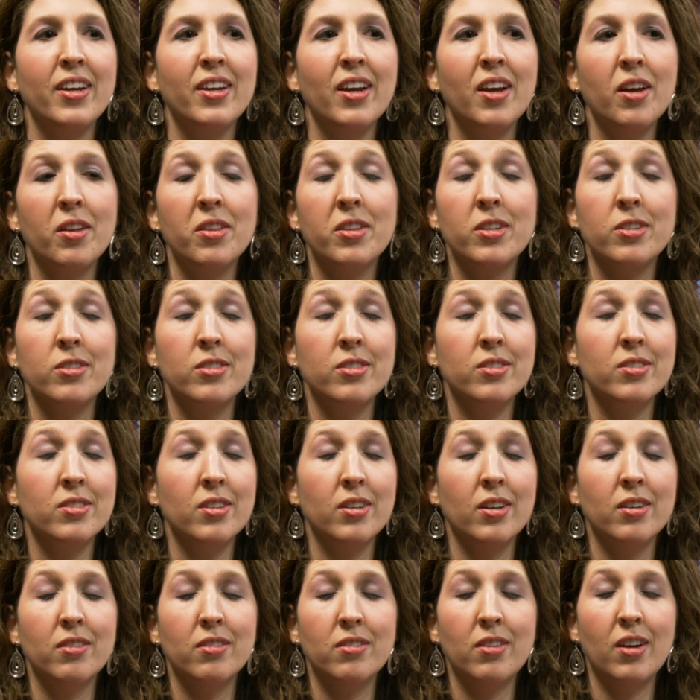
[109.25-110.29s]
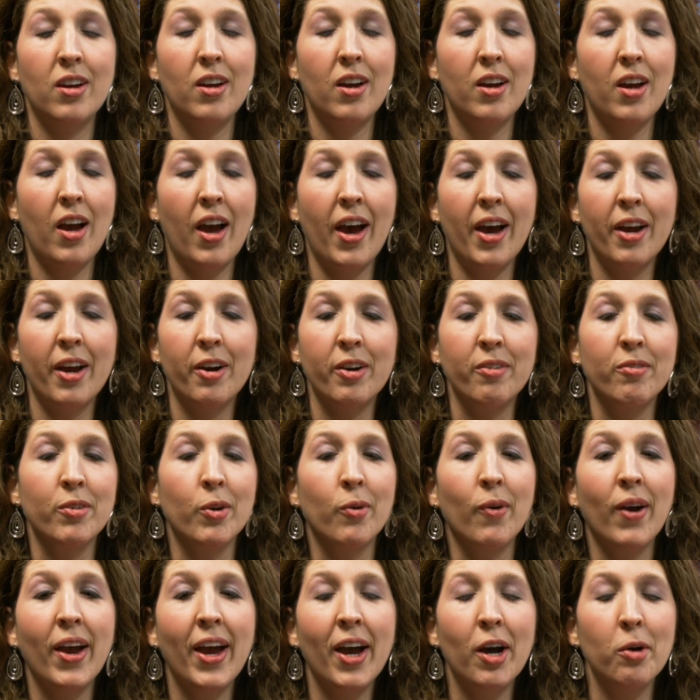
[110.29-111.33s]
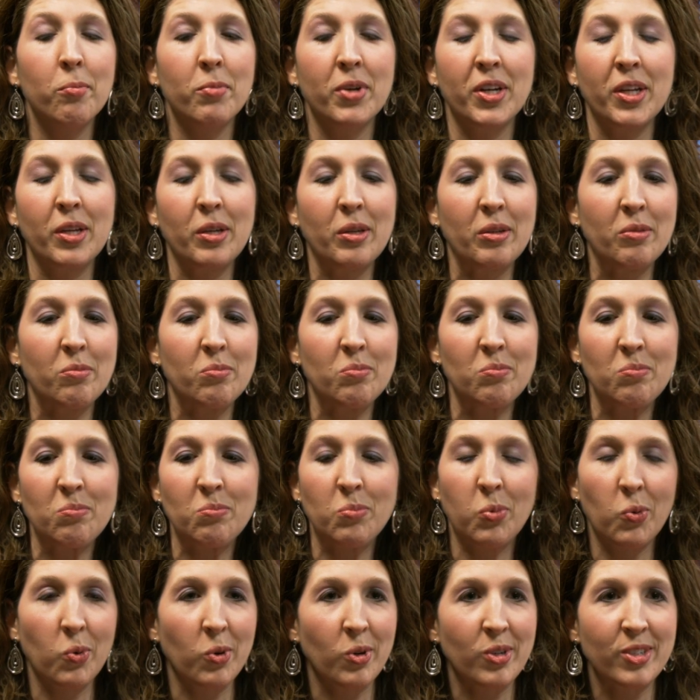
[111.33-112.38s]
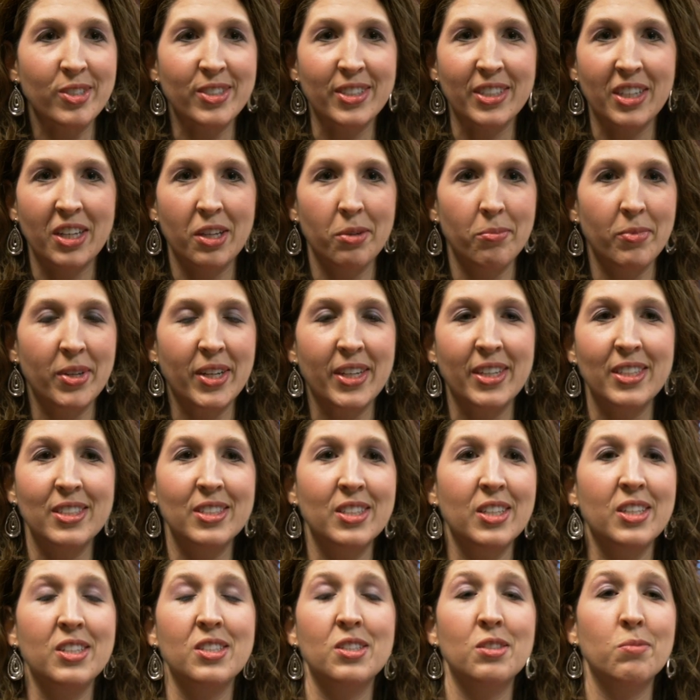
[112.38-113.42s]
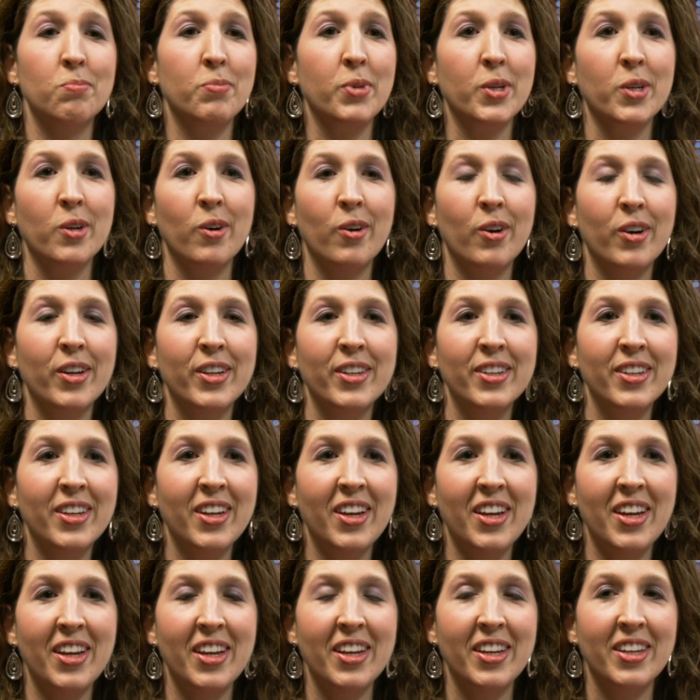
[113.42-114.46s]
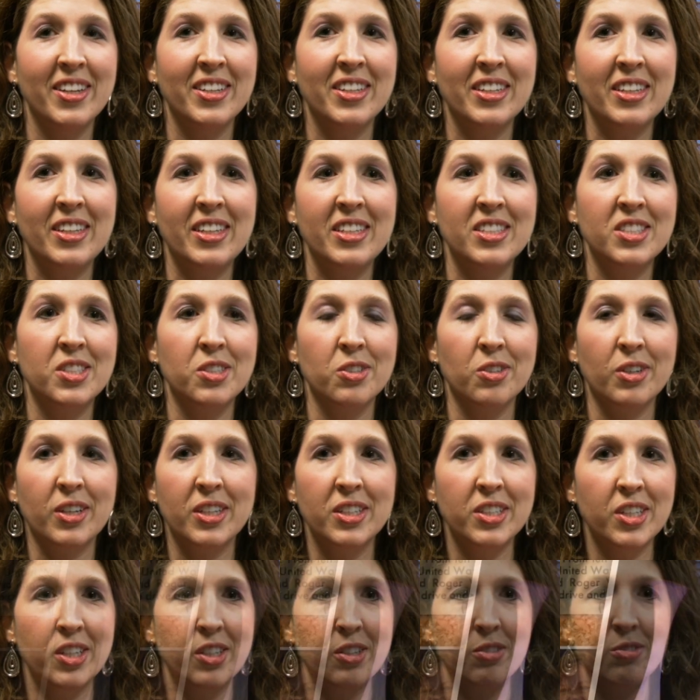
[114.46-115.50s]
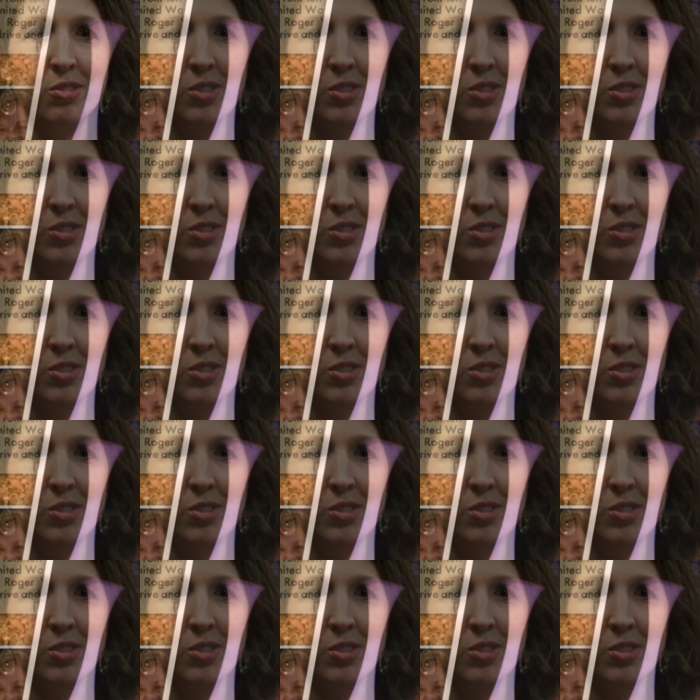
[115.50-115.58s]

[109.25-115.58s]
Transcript: Uh, there's, I don't even know how many boards and committees he's been on, and he still continues